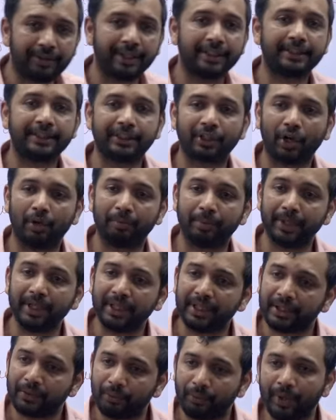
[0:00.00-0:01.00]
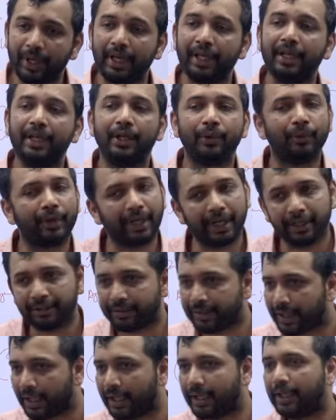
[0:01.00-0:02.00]
such topic where your
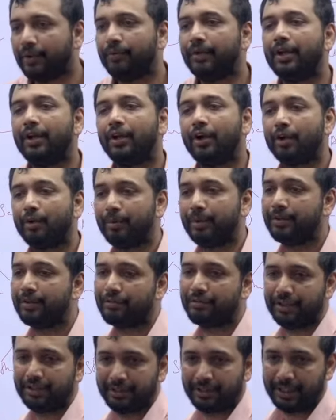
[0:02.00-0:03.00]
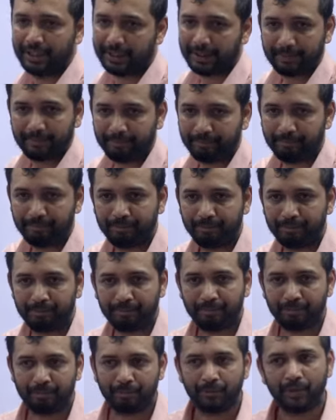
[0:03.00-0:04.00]
NCERT will not be sufficient.
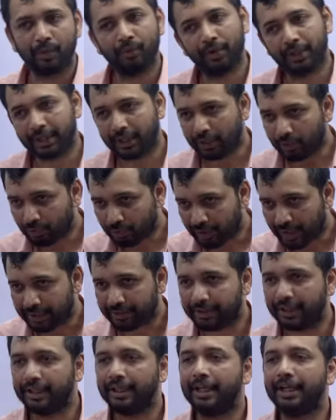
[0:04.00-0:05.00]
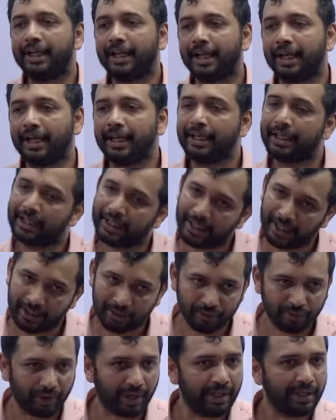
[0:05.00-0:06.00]
Whether you search in the internet,
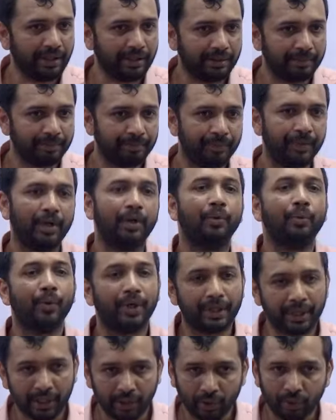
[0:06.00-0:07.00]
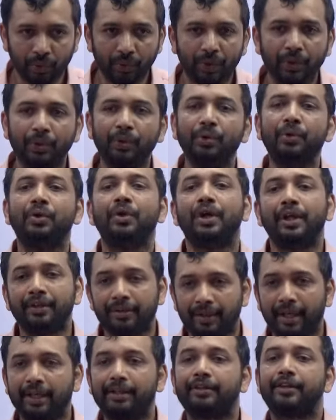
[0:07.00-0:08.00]
it's fine. Whether you know,
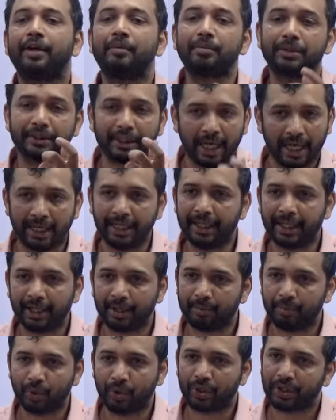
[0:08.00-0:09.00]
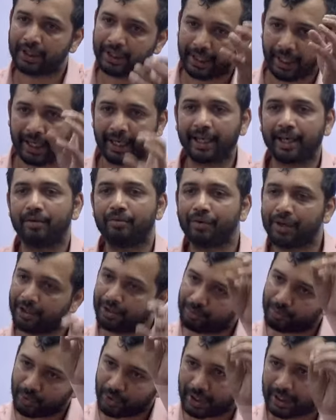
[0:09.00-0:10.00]
search some standard book, take
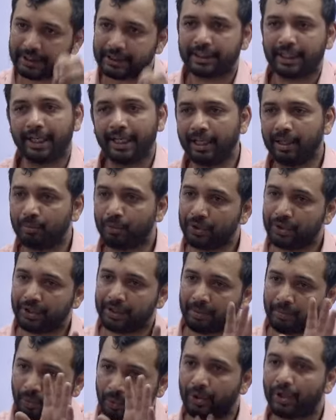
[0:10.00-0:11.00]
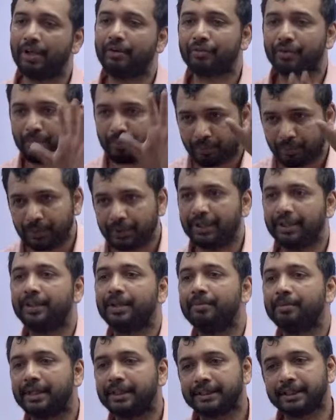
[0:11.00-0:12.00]
reference book and studying Buddhism, only from
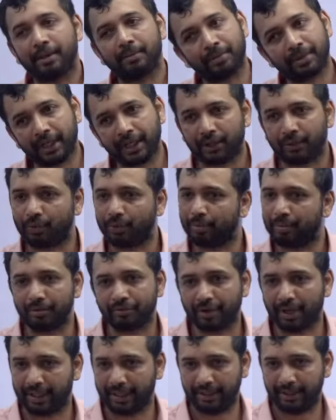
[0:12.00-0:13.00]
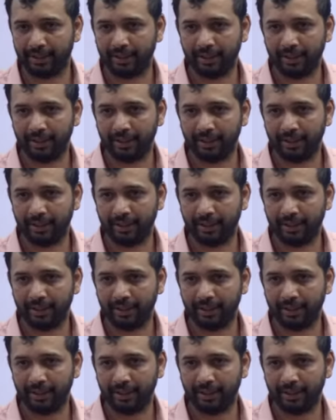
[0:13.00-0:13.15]
Buddhism that chapter, it would be fine.